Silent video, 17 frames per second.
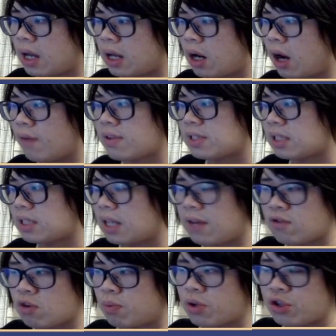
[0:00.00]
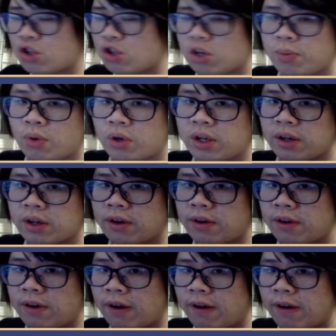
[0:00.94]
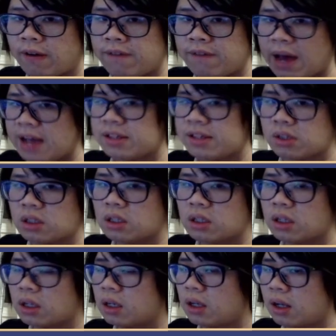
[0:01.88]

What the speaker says: And obviously, if you push your opponent faster,